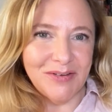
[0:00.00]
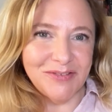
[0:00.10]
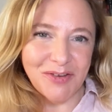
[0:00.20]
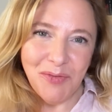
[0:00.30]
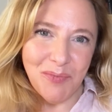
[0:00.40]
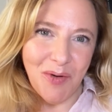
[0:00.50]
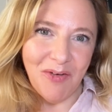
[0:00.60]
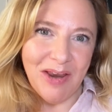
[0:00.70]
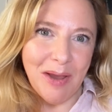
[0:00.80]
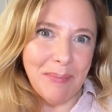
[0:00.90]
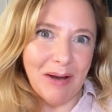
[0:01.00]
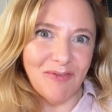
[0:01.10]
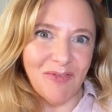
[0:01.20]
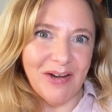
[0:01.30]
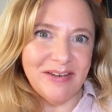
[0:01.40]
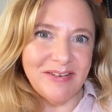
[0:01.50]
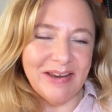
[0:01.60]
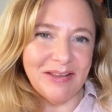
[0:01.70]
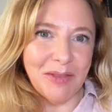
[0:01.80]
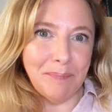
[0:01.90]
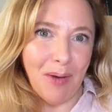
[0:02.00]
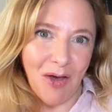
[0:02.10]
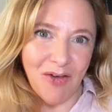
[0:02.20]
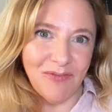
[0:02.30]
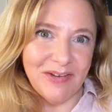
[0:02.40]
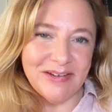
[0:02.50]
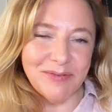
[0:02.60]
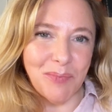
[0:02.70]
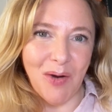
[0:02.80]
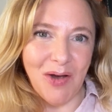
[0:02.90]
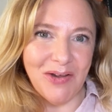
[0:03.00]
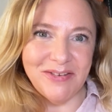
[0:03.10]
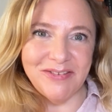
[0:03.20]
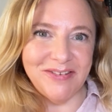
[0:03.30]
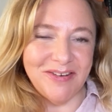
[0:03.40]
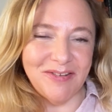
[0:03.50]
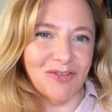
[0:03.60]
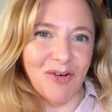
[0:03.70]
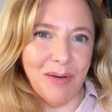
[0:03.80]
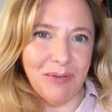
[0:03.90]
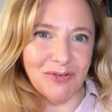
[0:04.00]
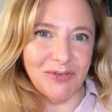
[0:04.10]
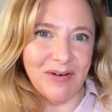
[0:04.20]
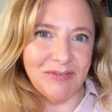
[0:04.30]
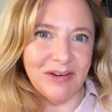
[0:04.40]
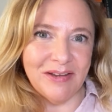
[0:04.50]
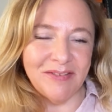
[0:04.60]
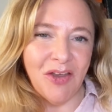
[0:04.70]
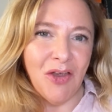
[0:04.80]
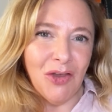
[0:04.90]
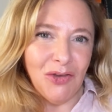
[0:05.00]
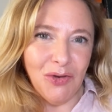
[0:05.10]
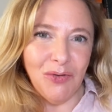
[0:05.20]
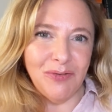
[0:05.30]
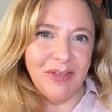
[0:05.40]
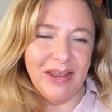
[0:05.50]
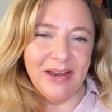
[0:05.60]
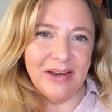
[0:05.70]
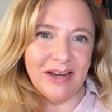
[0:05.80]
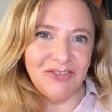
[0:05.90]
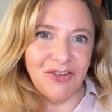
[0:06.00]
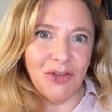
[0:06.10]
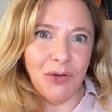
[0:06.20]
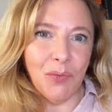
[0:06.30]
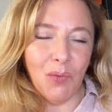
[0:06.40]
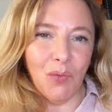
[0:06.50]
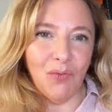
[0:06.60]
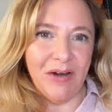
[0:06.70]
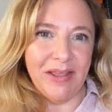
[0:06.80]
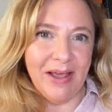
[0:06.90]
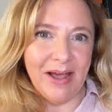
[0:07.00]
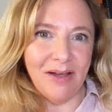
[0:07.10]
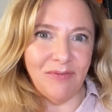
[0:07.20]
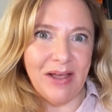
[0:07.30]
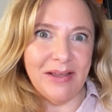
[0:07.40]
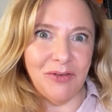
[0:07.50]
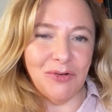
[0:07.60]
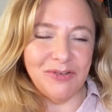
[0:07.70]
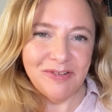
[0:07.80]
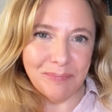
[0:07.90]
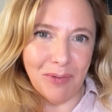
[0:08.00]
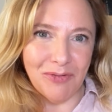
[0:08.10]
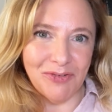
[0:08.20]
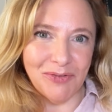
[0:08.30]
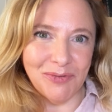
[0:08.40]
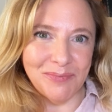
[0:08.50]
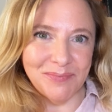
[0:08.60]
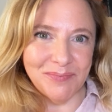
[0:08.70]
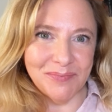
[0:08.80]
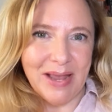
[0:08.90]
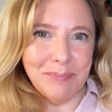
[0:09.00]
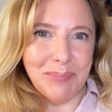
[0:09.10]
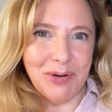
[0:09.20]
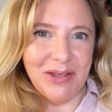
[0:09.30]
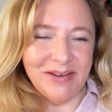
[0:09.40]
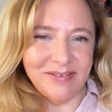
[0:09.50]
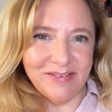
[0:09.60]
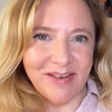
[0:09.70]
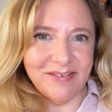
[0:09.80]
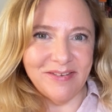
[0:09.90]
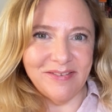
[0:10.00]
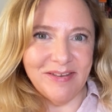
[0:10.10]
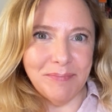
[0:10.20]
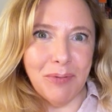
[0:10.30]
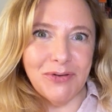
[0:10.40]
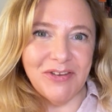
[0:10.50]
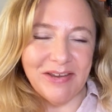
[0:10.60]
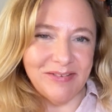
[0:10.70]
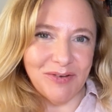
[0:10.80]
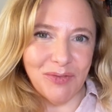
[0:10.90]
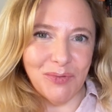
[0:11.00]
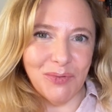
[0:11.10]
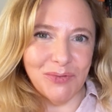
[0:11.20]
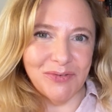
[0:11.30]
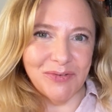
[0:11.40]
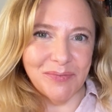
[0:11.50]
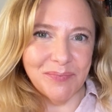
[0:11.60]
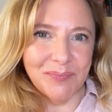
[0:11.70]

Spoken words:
Don't worry about finding the perfect word to describe your surroundings. Use the English that you already have at your disposal and put it into sentences, put it into thoughts.